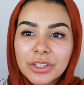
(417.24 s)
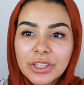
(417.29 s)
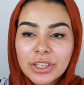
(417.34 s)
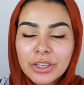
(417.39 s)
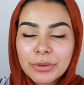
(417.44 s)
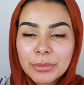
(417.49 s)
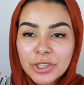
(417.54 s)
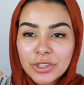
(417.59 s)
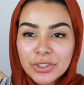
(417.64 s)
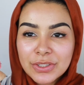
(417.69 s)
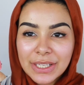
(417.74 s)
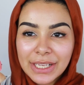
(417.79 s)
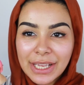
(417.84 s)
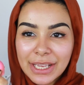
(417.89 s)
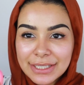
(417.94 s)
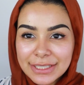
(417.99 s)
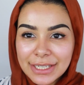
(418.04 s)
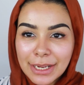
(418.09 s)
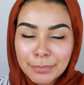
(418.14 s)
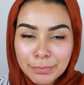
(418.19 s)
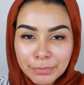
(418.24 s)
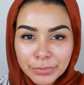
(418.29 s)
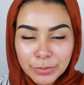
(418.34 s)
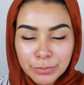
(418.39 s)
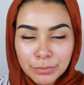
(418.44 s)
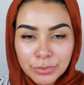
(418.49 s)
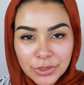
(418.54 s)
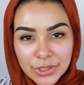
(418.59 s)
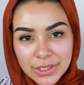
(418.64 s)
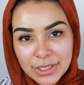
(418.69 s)
going to be using a
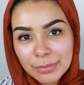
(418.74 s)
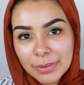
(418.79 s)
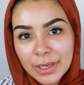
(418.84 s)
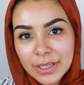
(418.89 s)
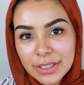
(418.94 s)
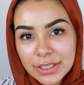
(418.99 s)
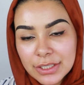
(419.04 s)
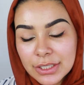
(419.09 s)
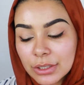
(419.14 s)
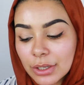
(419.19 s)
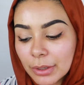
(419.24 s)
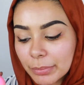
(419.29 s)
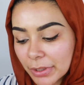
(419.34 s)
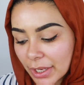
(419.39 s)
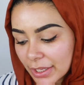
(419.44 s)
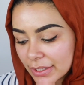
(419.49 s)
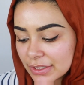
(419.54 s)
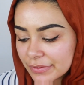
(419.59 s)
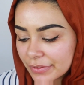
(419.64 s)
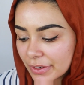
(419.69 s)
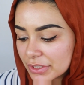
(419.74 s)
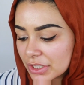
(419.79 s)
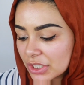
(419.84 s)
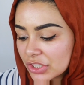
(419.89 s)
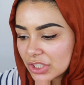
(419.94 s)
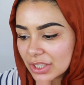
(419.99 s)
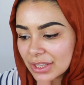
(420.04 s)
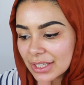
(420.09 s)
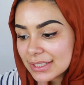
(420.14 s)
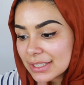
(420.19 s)
damp beauty blender to apply this
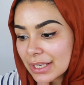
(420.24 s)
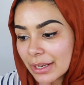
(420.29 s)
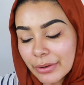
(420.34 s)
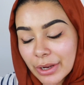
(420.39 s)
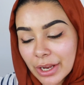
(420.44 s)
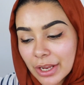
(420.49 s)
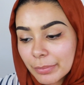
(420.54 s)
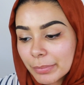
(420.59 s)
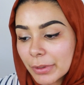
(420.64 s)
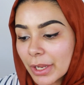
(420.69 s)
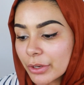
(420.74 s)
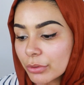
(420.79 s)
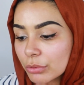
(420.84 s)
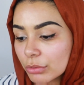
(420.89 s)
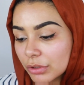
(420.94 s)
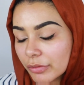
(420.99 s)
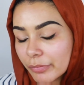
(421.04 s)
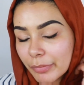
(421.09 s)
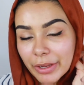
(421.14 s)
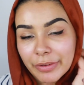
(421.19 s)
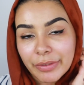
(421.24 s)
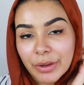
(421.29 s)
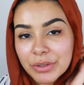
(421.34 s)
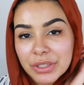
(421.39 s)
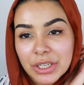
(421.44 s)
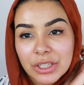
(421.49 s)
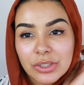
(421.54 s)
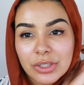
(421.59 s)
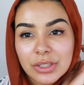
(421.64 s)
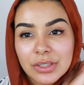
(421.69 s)
foundation. That's how I apply all of my
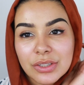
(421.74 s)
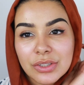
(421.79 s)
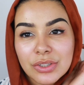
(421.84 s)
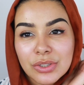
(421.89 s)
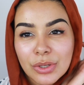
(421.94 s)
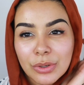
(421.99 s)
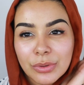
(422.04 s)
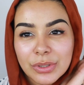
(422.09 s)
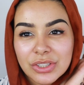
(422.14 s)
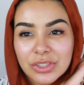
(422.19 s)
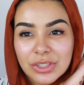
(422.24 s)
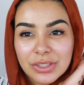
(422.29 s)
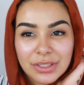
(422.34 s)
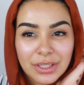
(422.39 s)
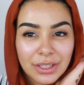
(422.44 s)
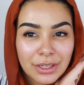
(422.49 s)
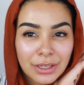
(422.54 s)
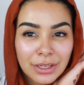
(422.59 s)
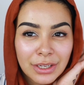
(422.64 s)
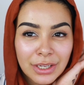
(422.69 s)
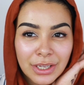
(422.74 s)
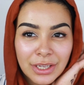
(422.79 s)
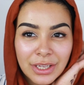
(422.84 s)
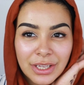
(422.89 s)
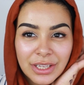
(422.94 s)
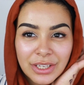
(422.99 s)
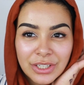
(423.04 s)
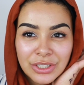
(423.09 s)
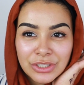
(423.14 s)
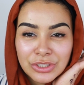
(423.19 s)
foundations. So it's just going to
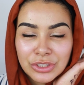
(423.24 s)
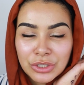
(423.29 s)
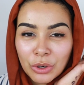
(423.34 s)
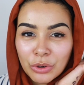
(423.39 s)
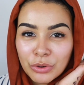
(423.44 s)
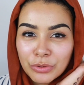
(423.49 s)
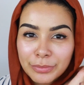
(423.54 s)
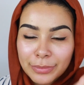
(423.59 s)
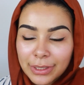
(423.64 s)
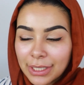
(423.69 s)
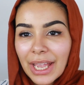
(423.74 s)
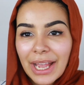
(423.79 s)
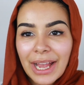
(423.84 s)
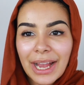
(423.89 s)
show me